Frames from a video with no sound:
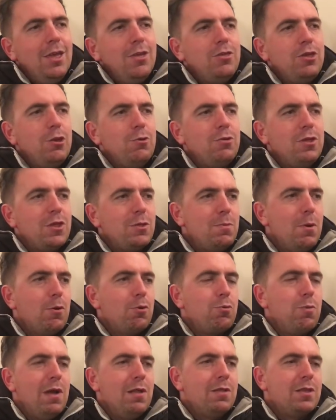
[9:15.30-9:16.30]
Juice is
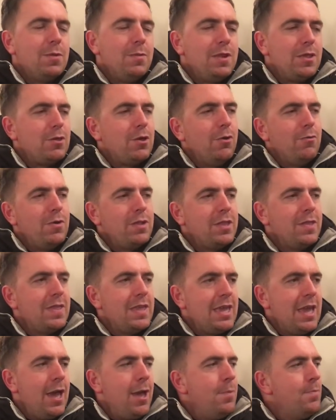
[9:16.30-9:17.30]
most welcome, and he's got rid of
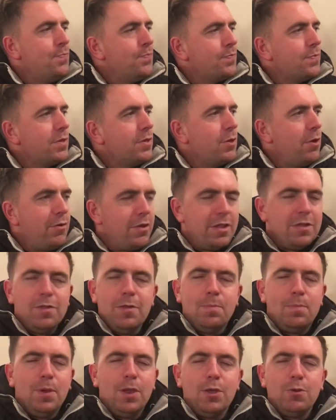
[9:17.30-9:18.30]

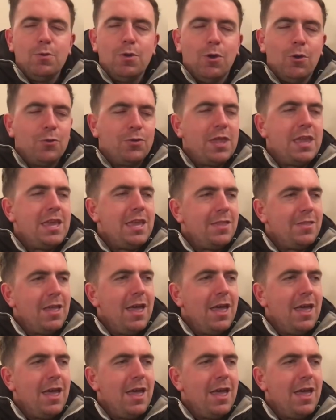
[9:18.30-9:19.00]
the blue hoodie